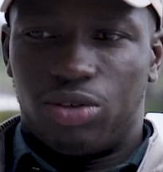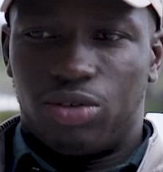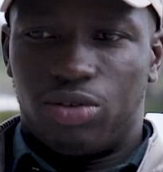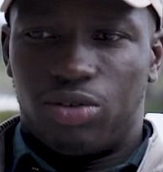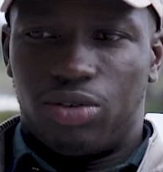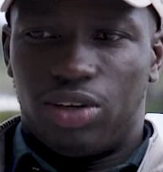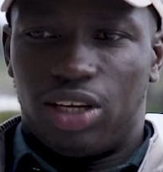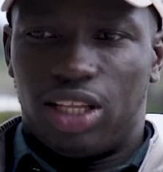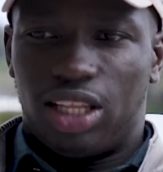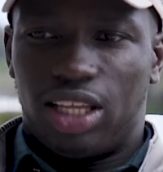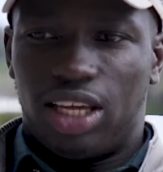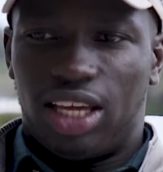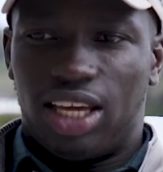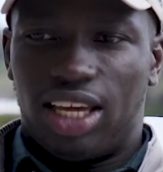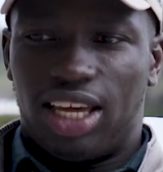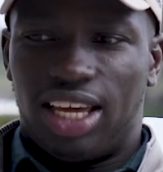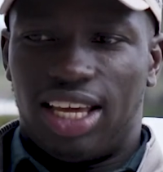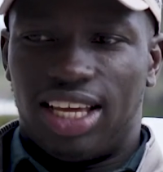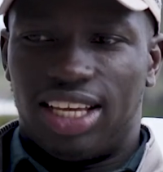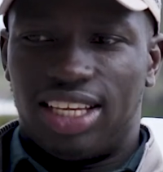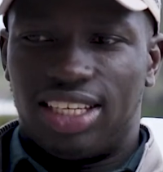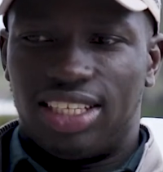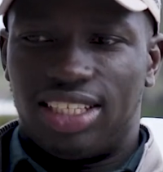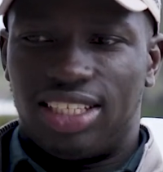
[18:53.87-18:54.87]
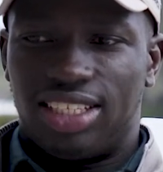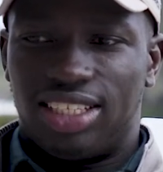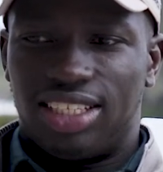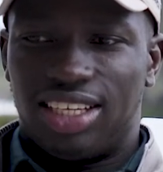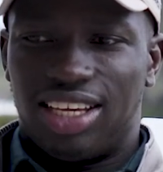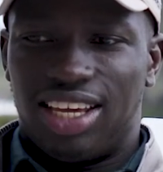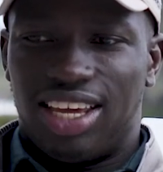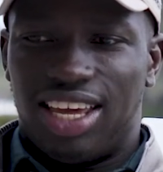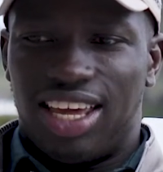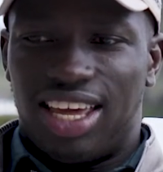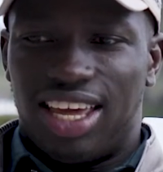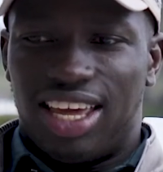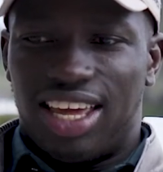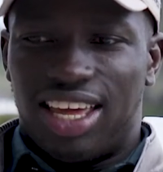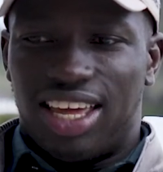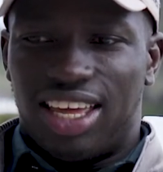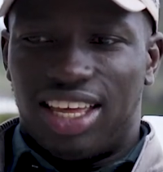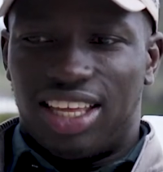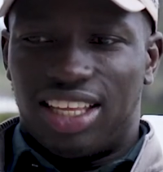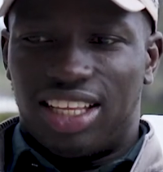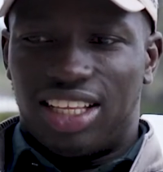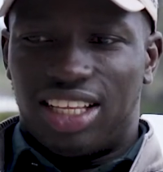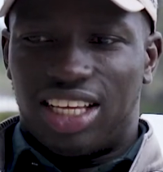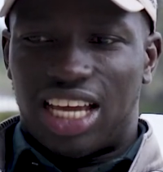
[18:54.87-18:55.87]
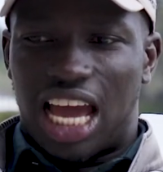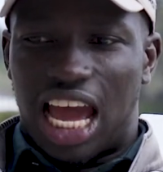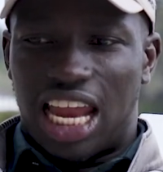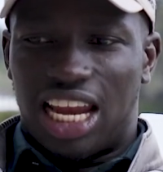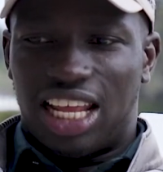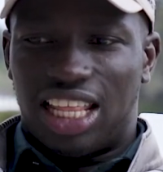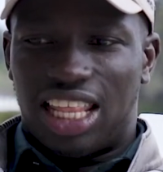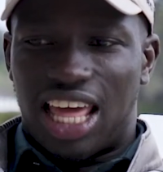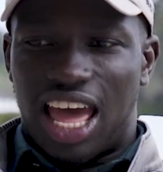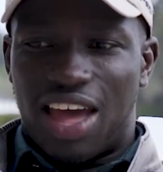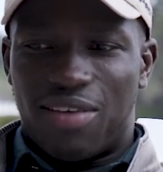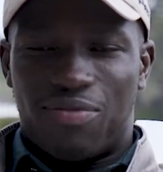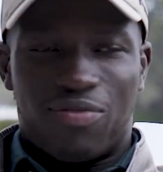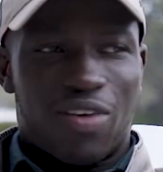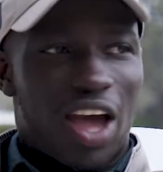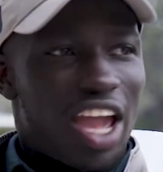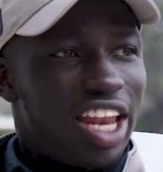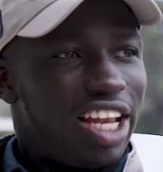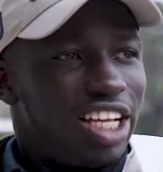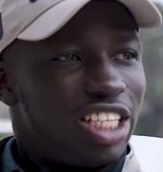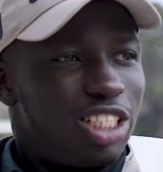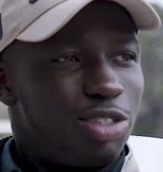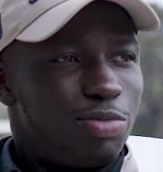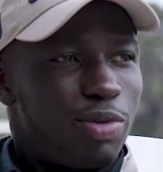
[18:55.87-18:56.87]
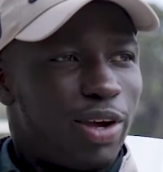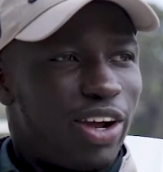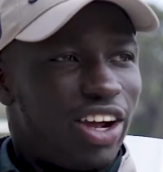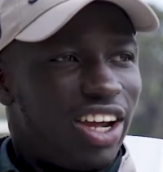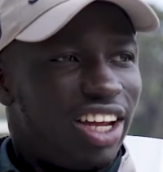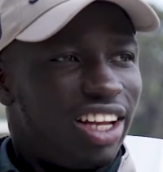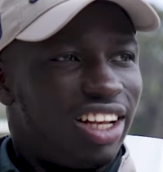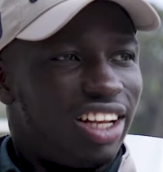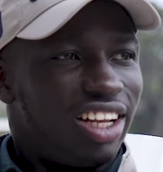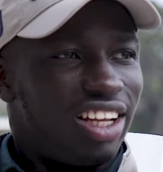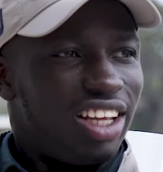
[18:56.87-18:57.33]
really is kind of that fighting spirit.